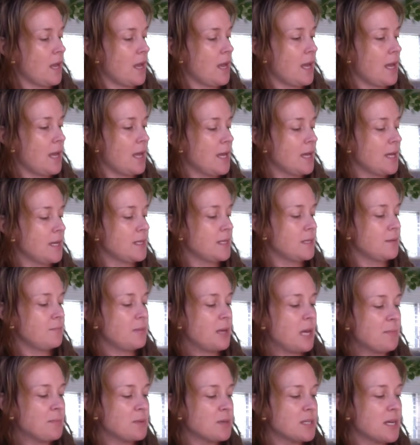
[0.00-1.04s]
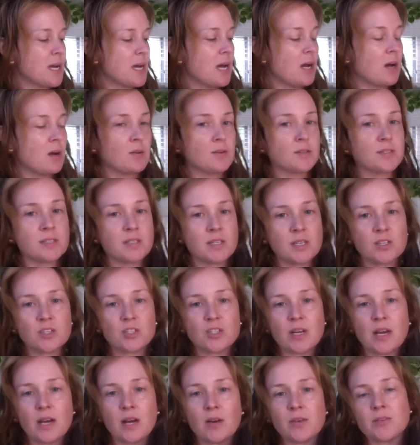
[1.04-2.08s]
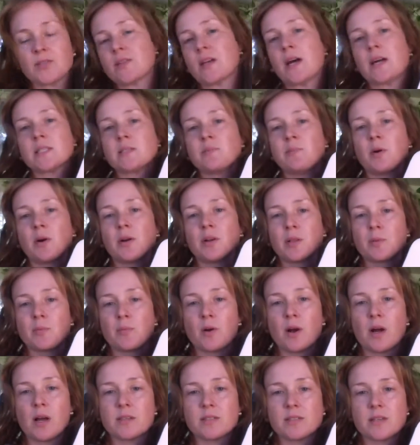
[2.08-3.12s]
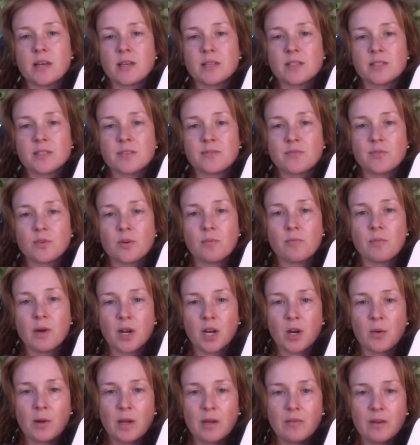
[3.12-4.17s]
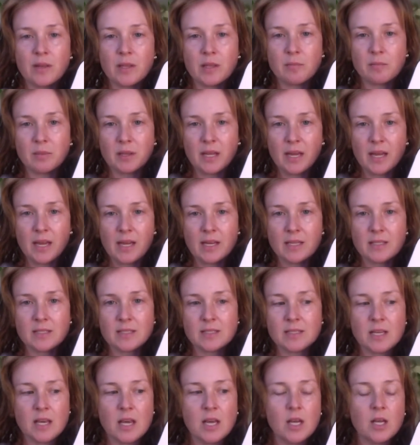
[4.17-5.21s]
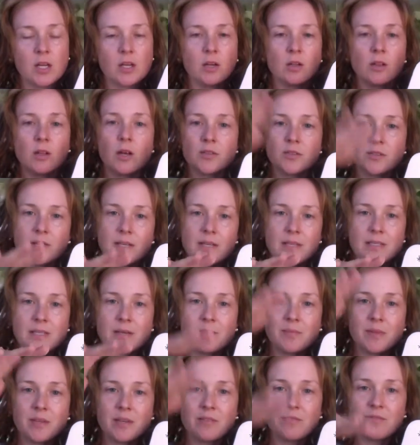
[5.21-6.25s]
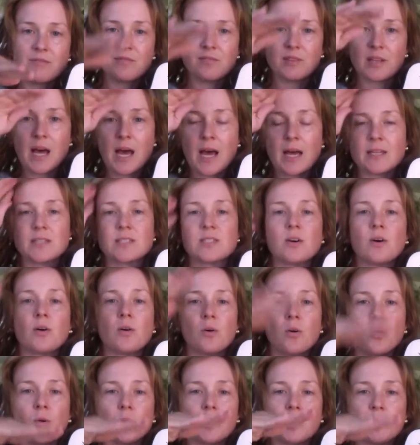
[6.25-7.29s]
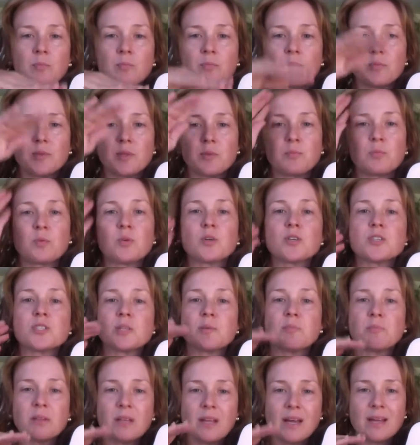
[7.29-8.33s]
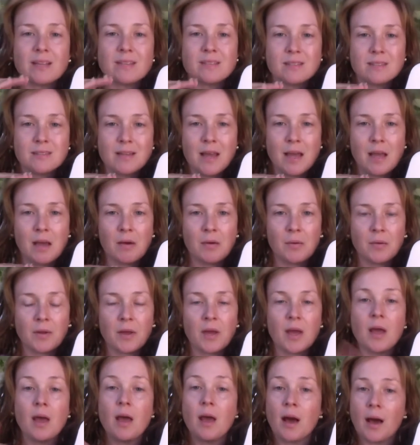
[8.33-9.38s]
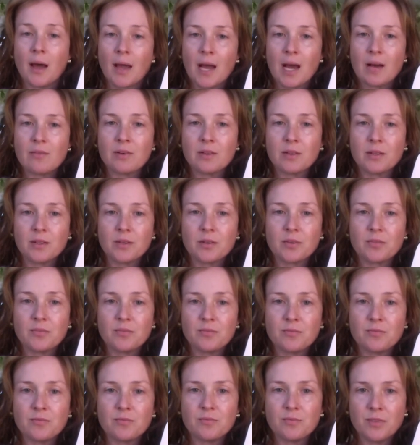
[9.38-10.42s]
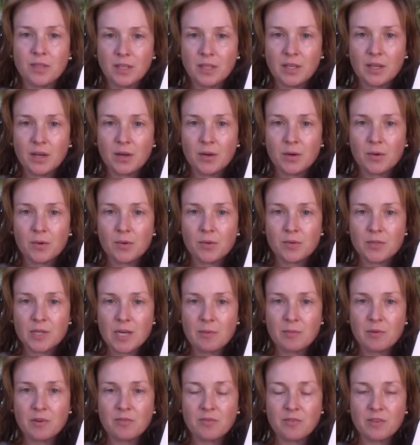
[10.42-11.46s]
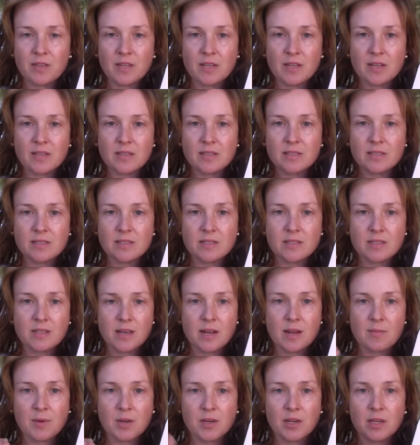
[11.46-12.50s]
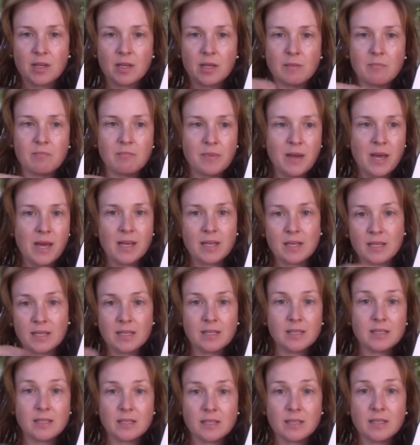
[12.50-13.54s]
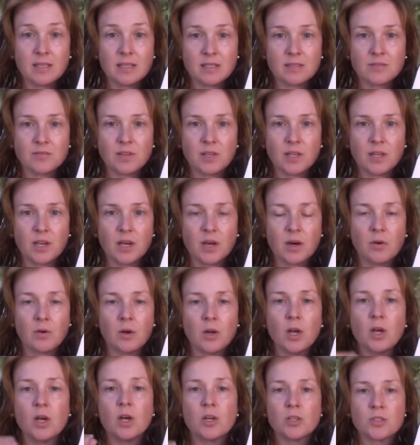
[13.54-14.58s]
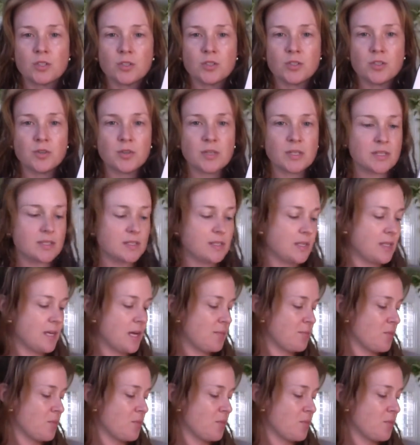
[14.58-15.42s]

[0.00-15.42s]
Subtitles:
And paper towels, dish towels, that's part of the process for microwaving the plants. You'll also need something flat to hold to push the plants down. I have a little video demo for this that I'm going to embed into this video so that you can see that